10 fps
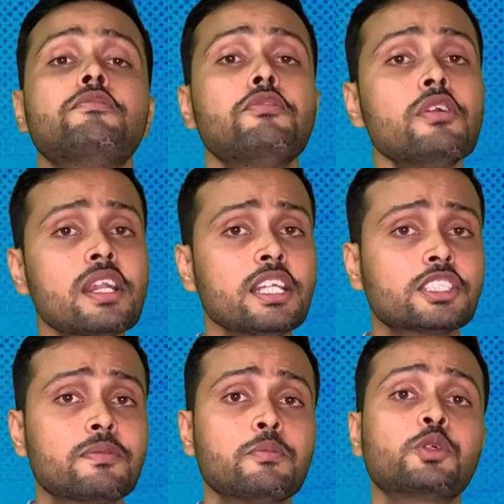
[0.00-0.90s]
full range
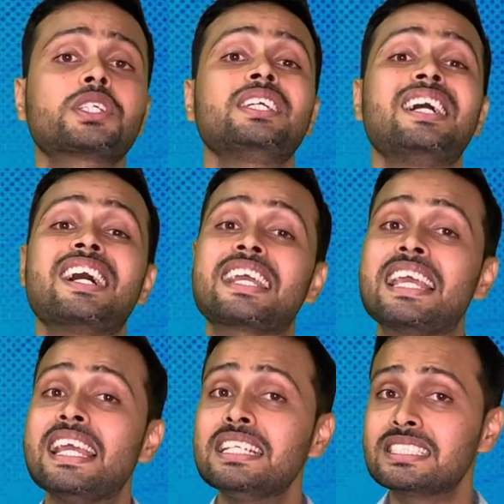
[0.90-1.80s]
of motion
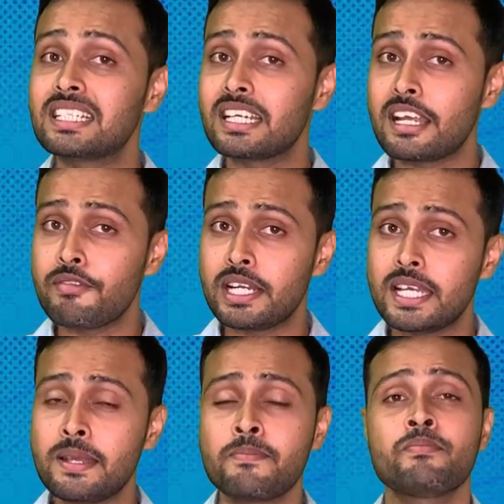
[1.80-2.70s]
against the
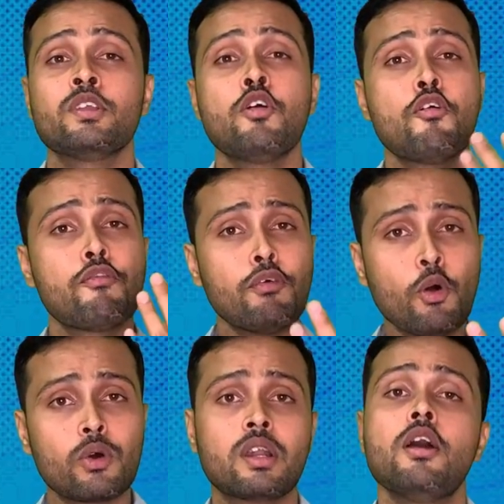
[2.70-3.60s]
gravity.
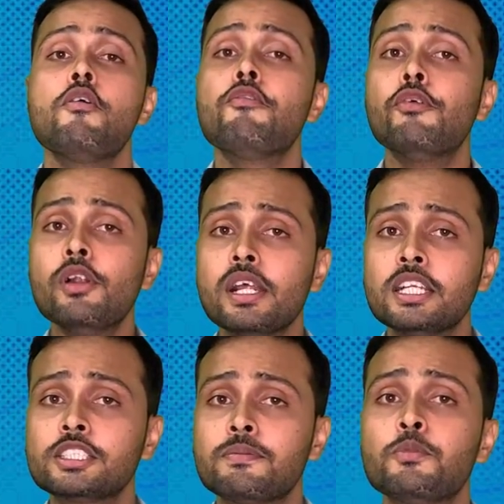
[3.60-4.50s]
4 full range of